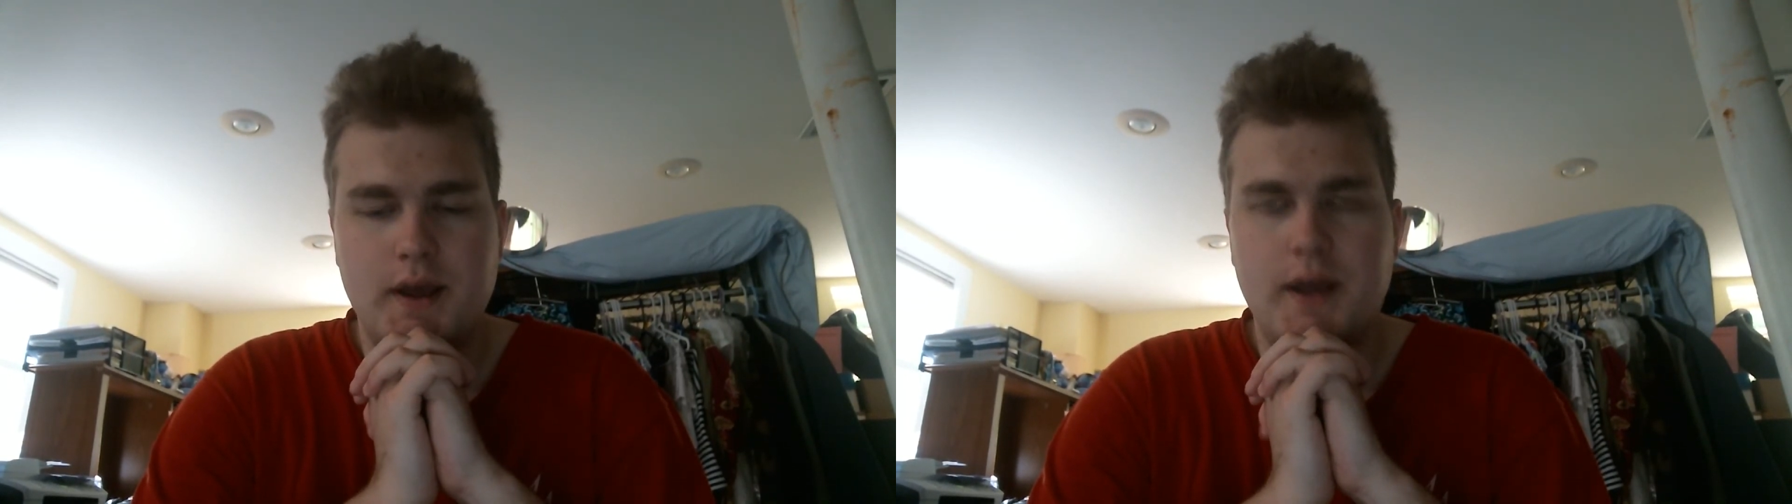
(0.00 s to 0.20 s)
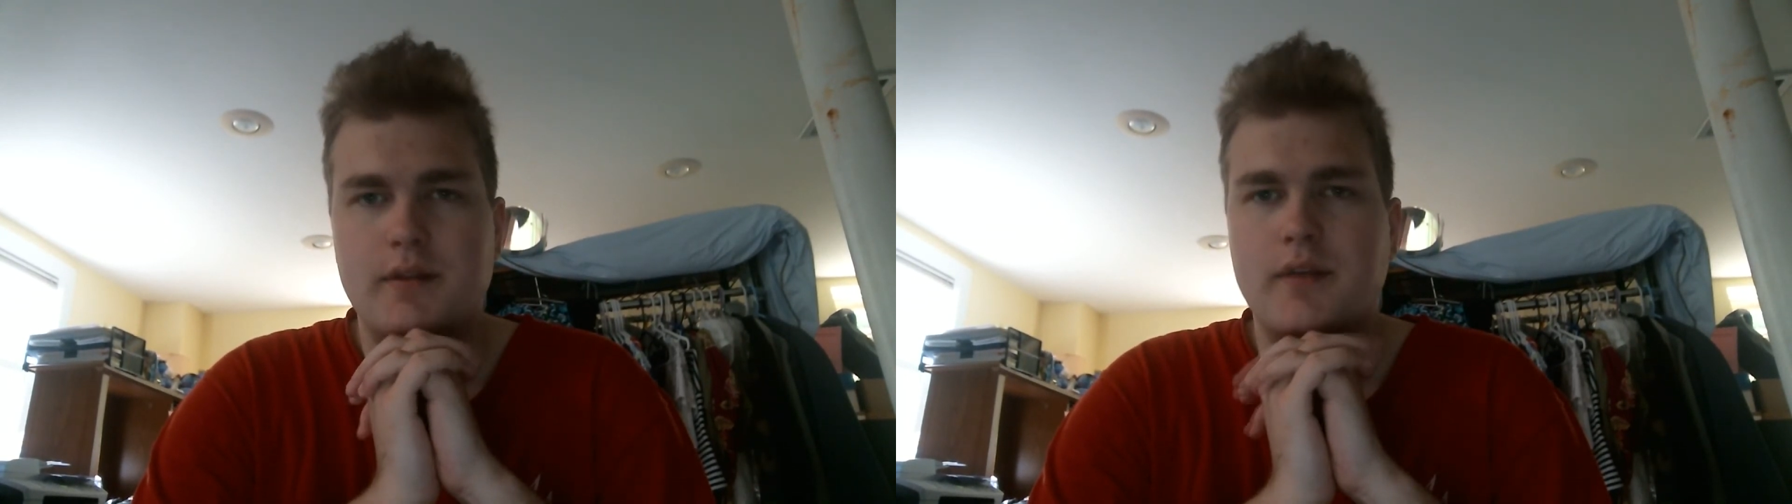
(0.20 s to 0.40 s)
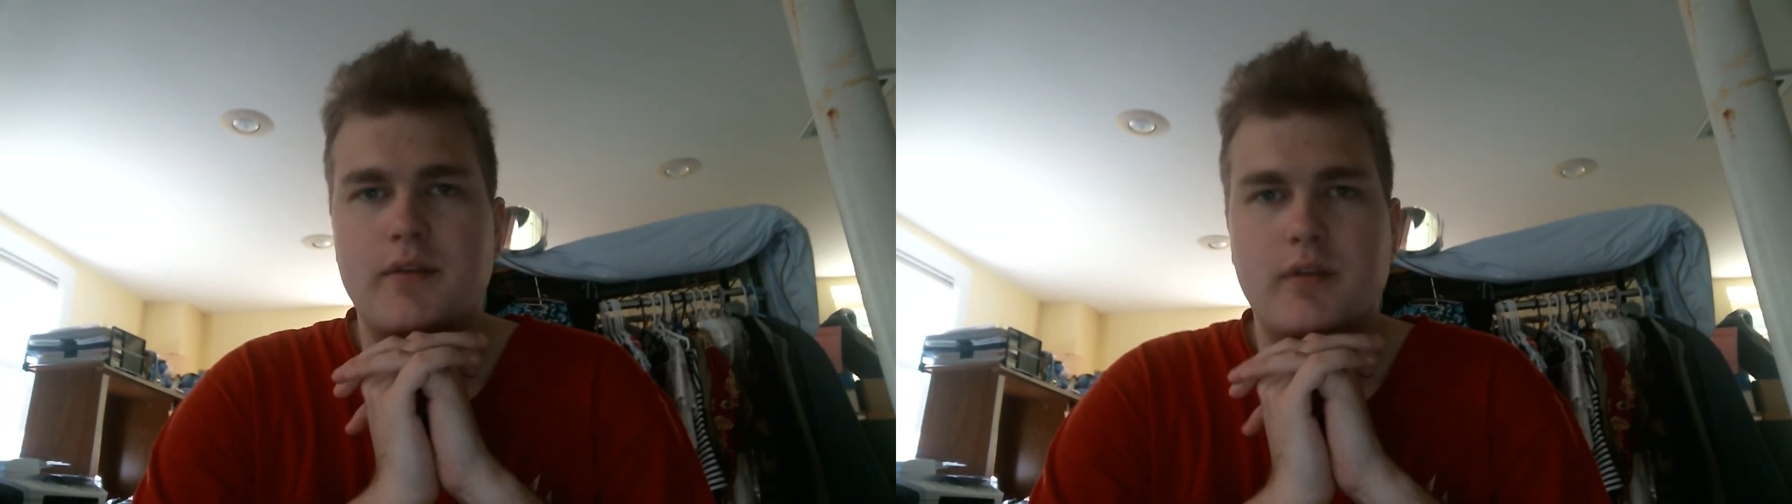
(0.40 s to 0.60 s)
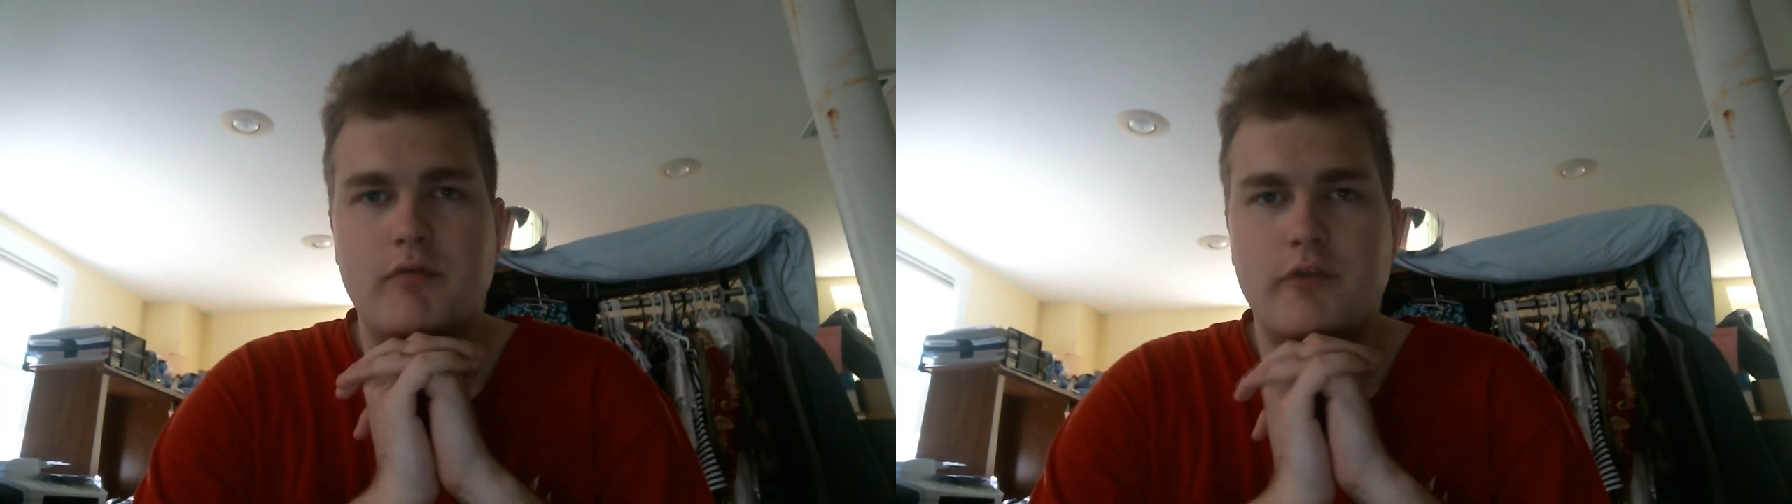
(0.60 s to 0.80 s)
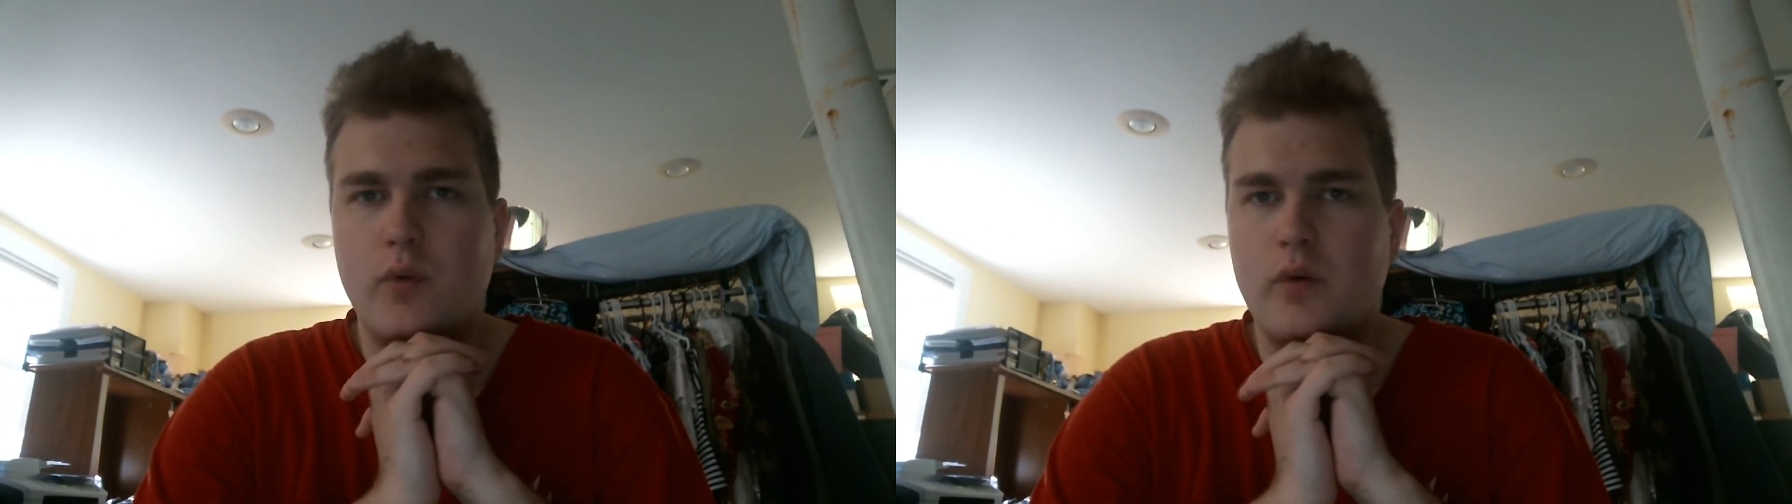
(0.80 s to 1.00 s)
and they seem
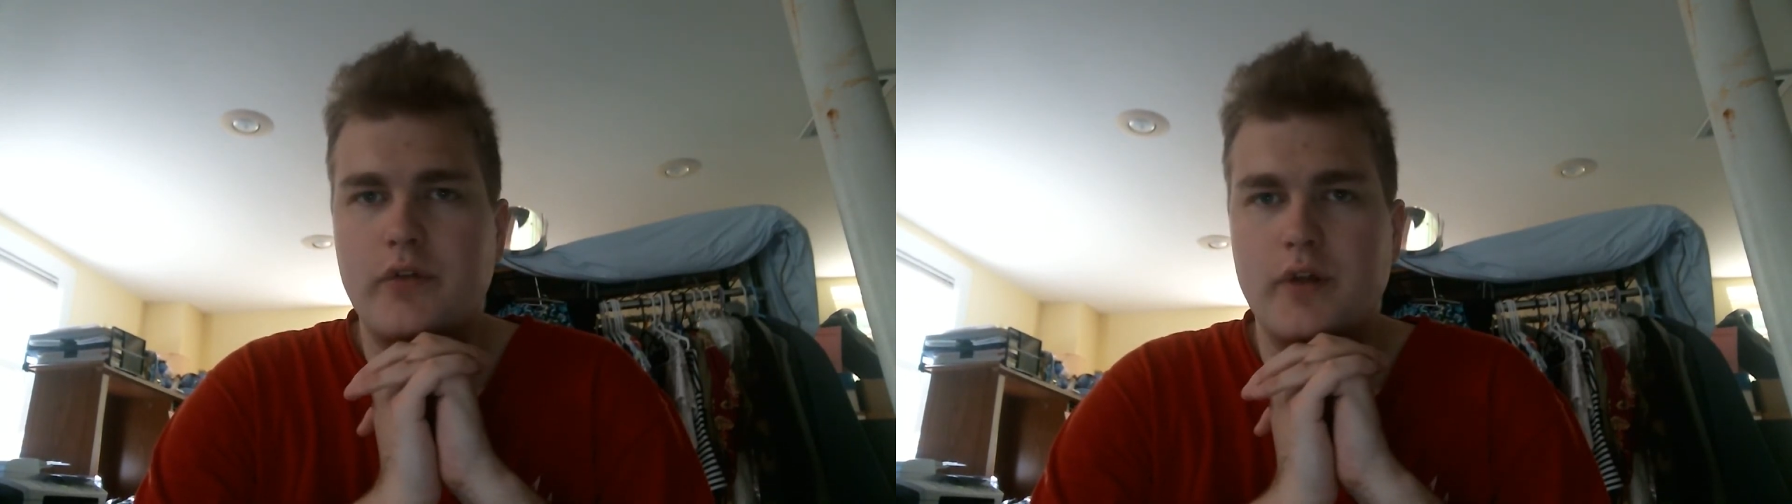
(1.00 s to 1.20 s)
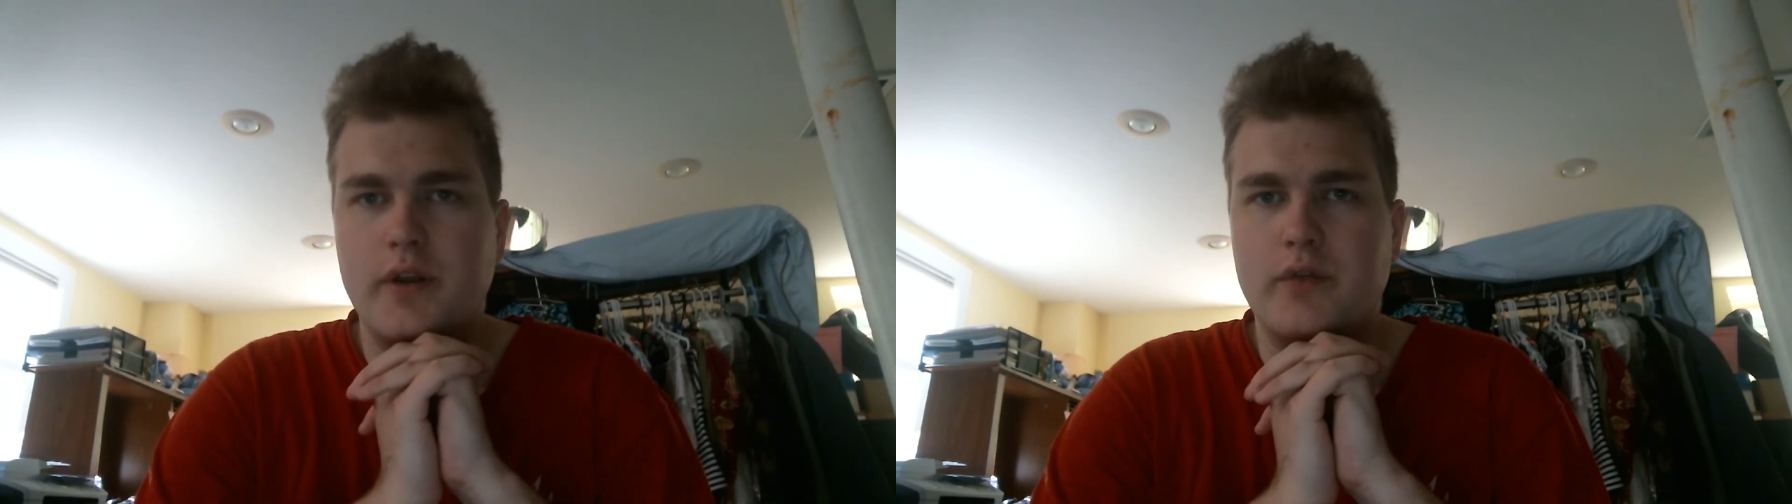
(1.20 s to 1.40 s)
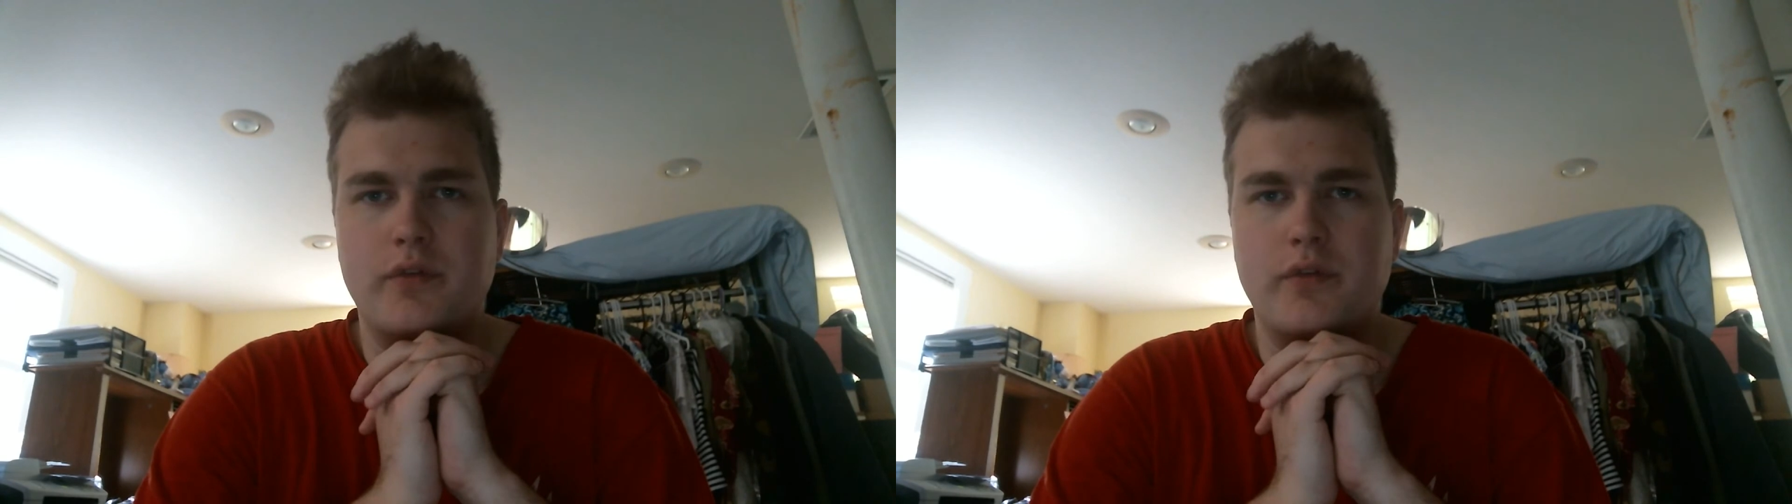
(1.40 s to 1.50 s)
forced on you,